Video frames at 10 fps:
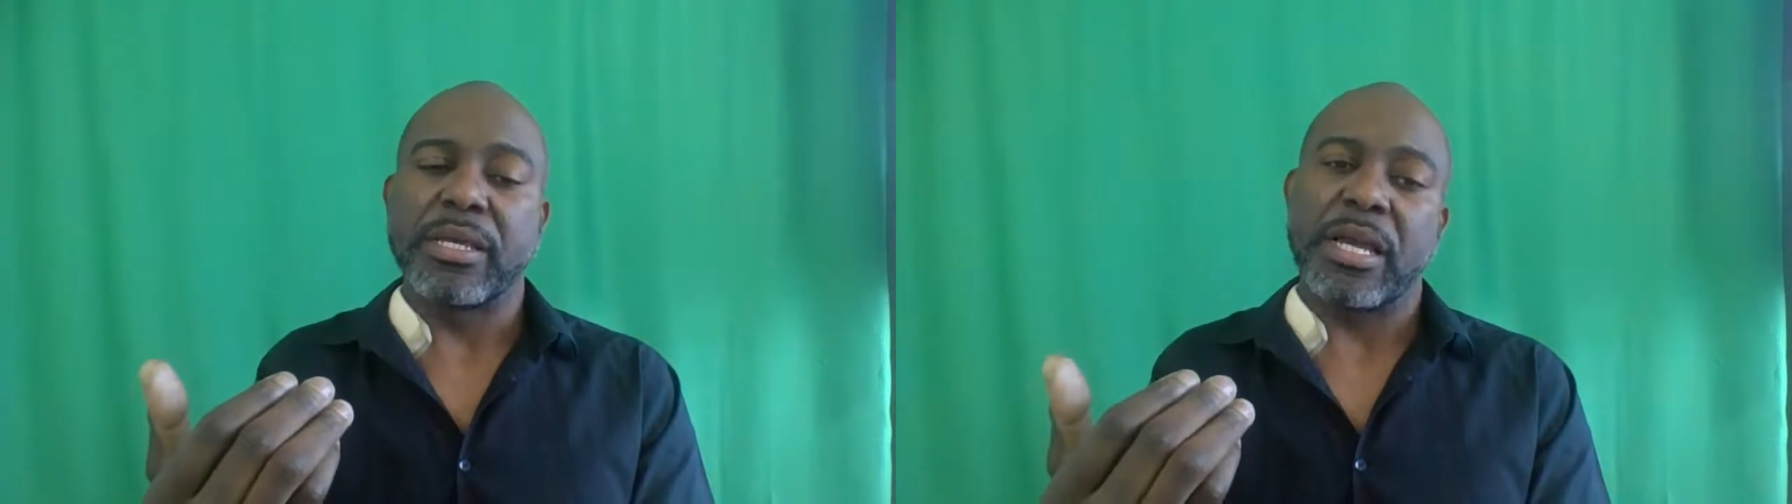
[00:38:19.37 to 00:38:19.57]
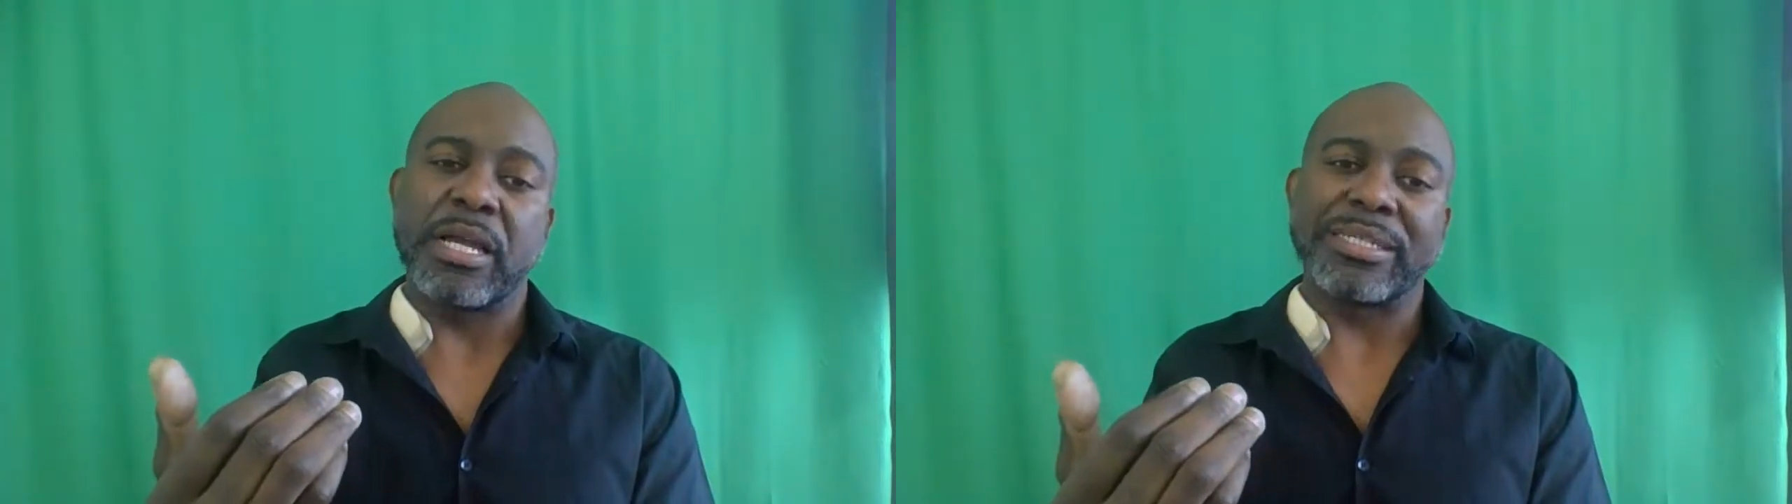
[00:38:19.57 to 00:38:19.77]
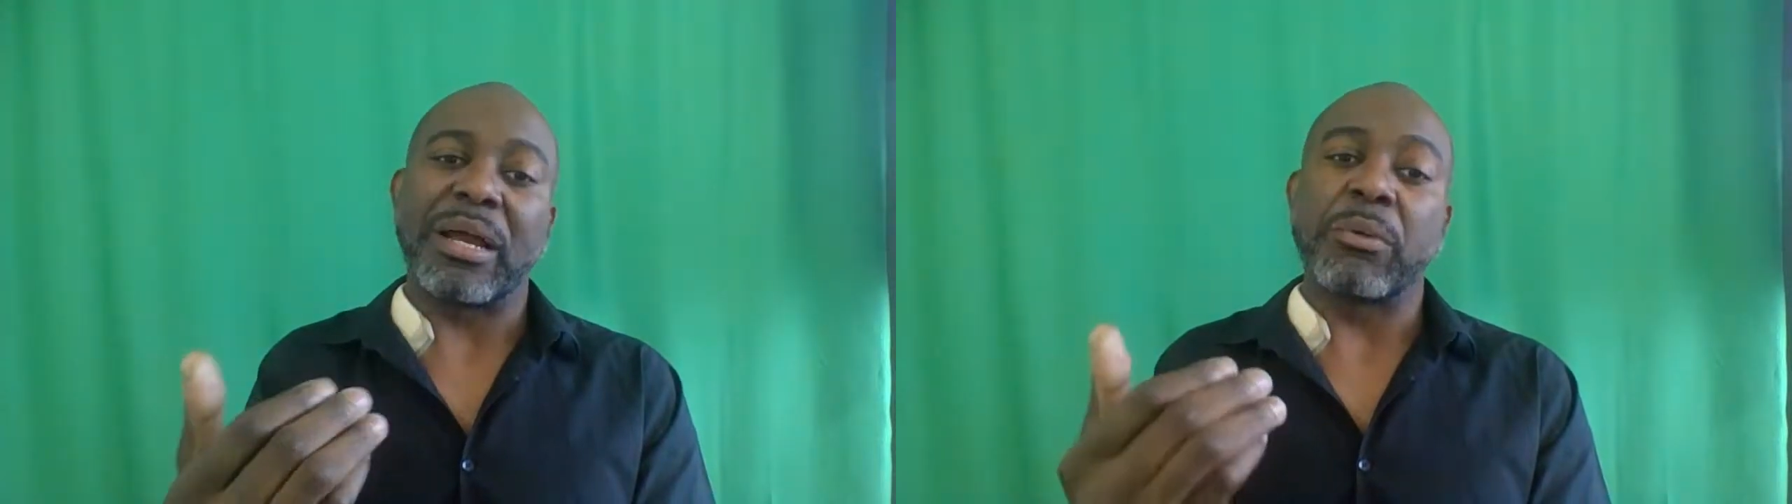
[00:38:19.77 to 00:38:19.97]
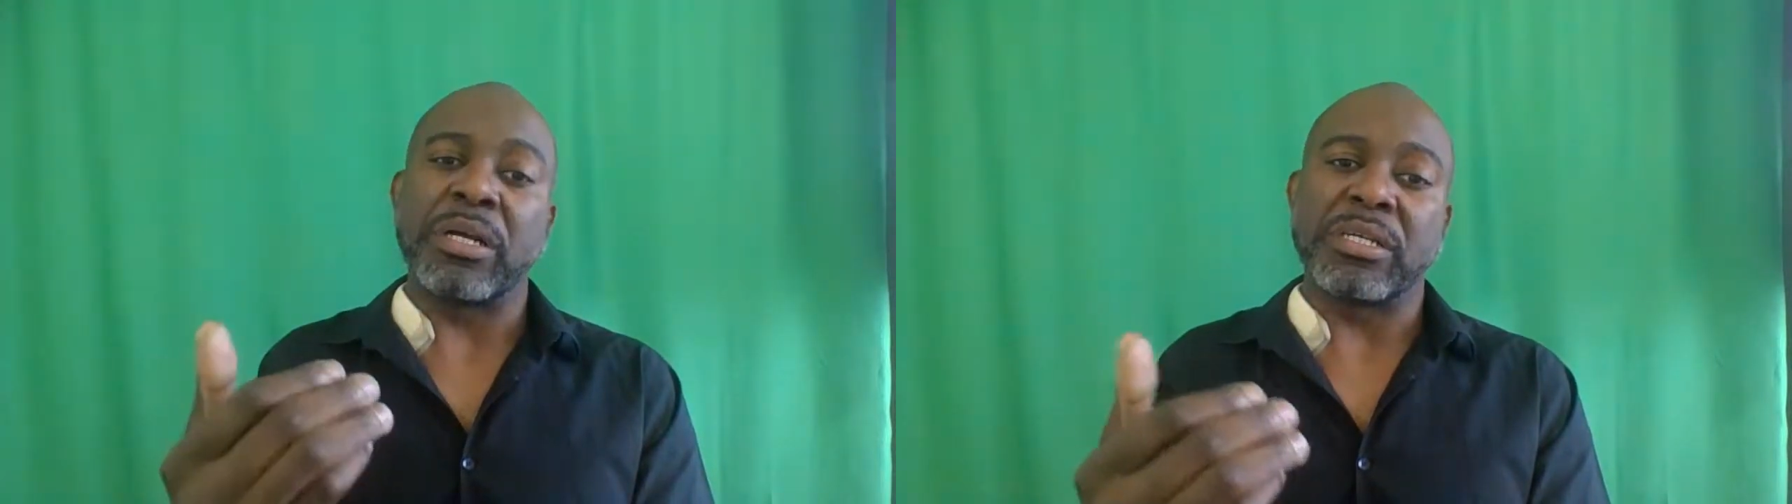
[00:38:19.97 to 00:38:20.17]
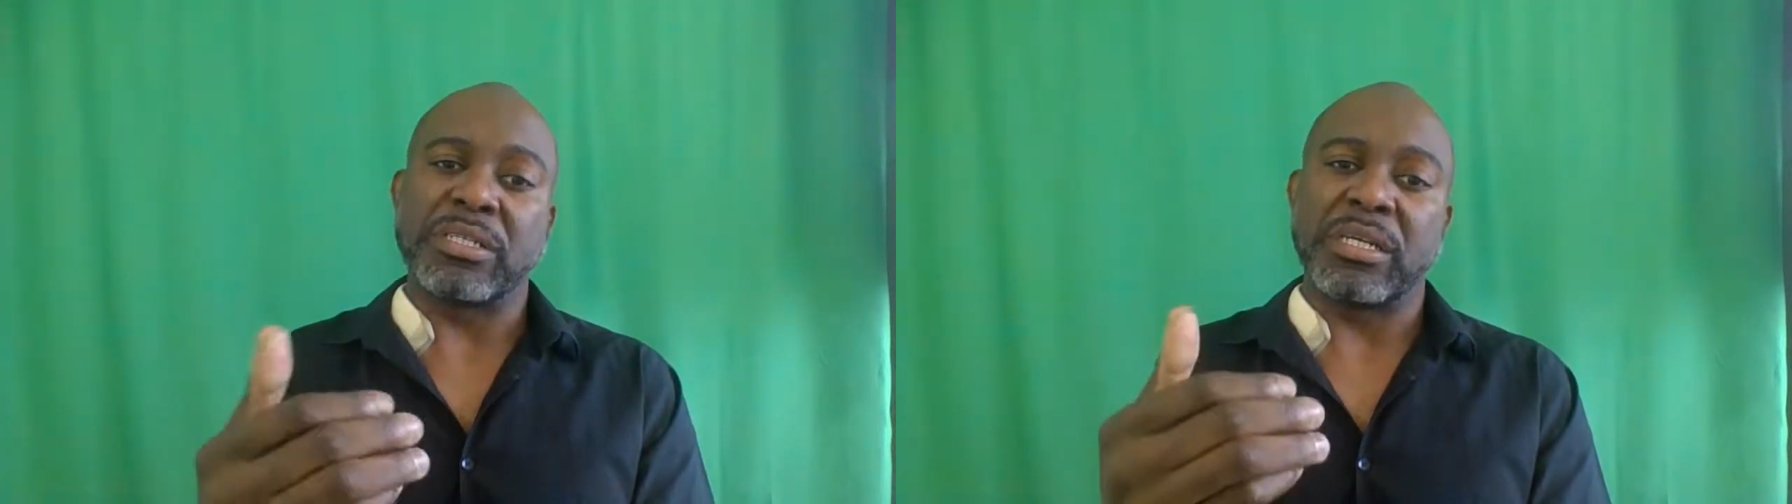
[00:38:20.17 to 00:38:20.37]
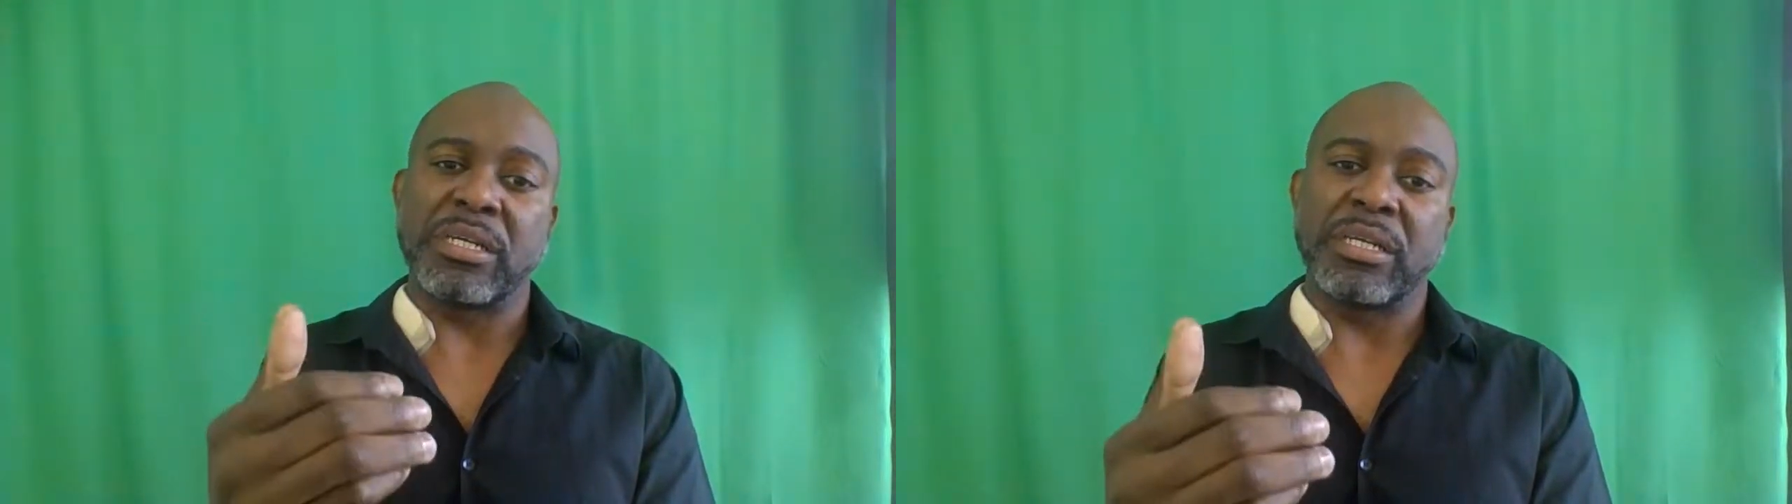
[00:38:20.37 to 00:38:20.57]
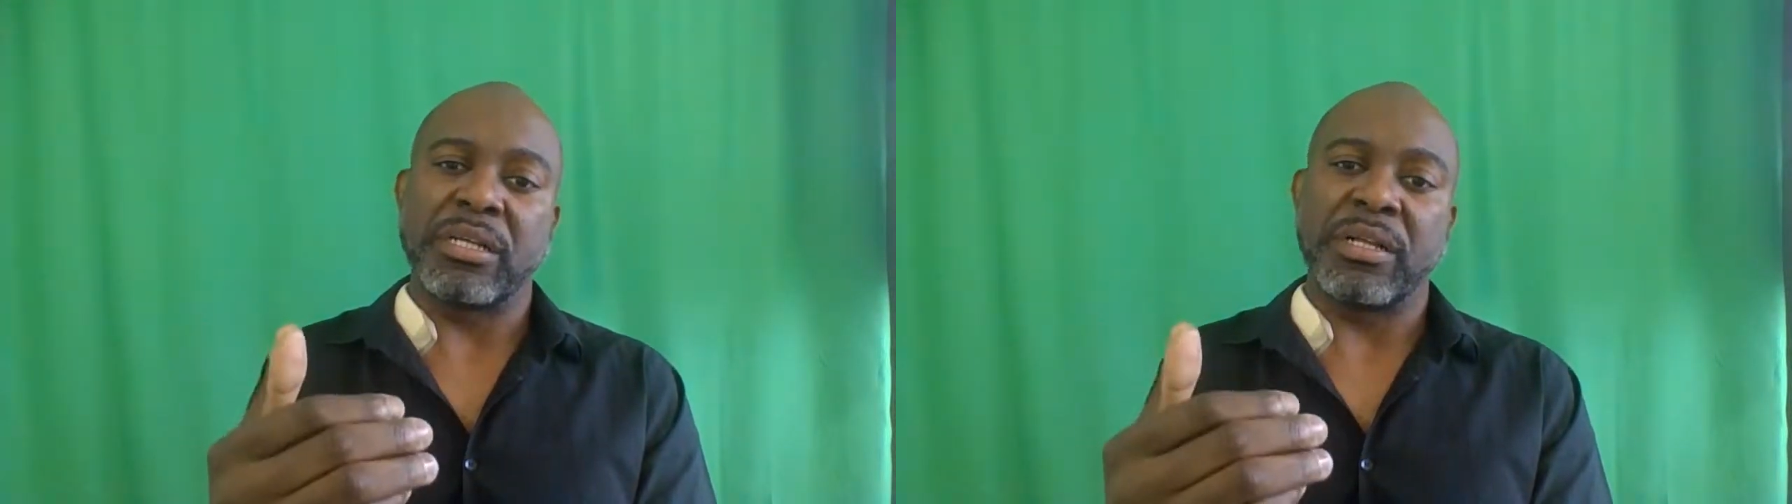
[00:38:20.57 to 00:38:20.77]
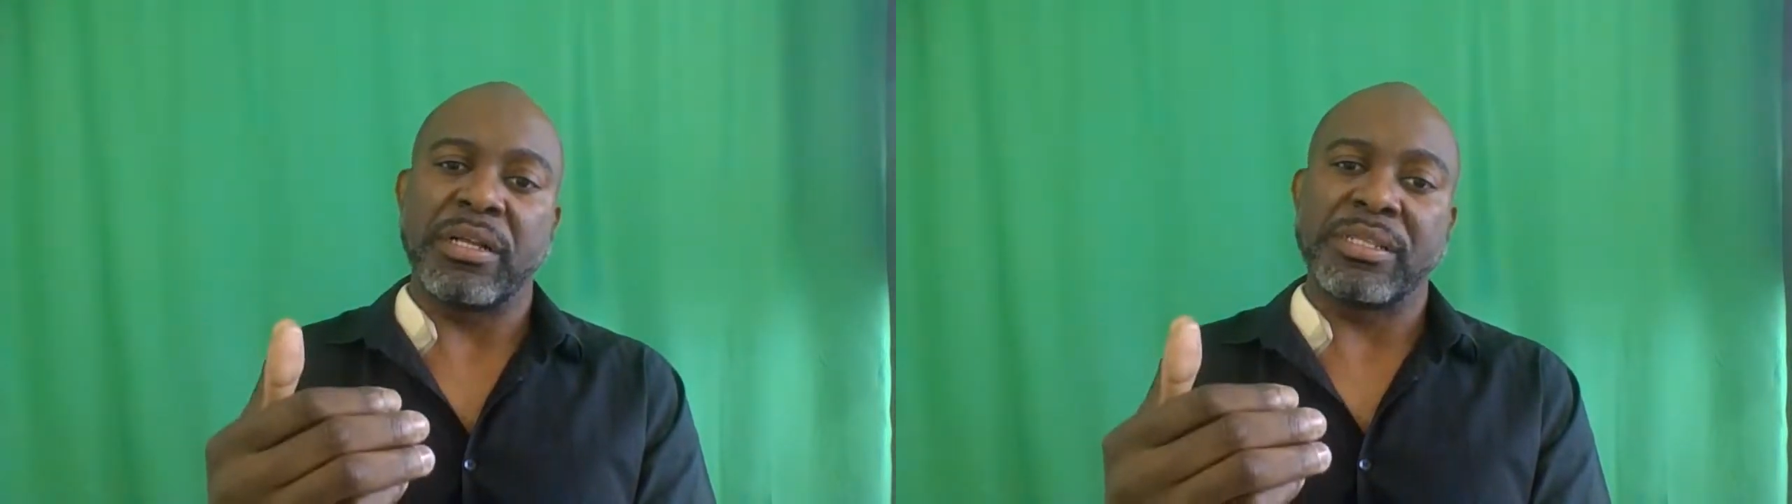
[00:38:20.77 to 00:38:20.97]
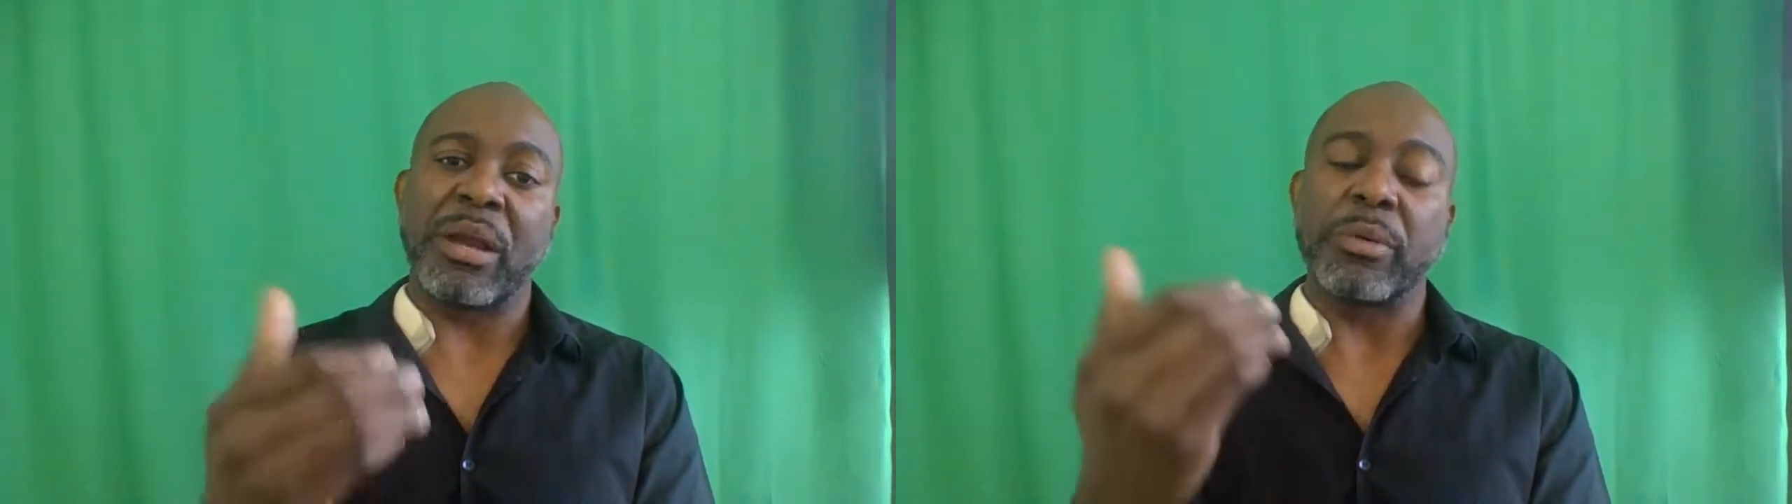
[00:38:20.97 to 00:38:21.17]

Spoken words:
that